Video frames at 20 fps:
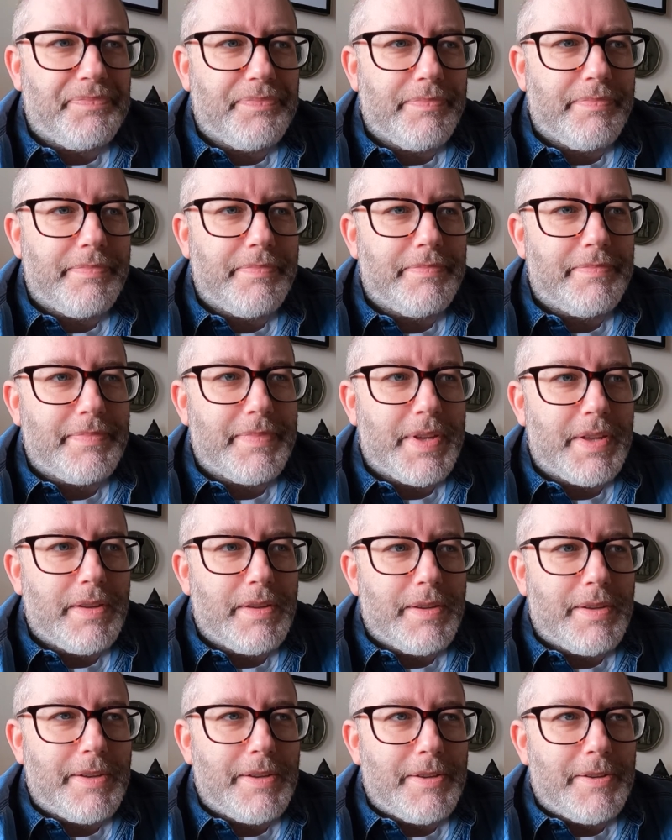
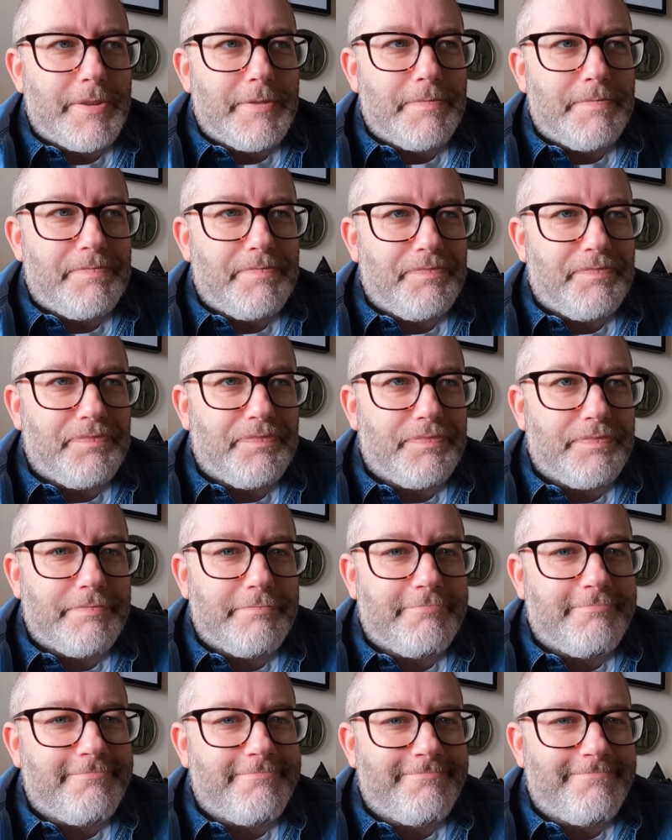
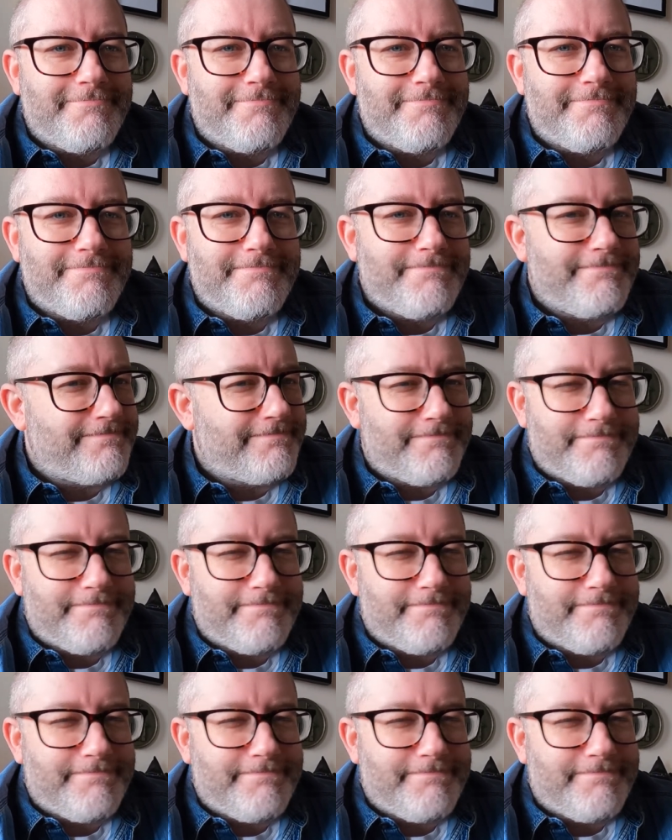(not speaking)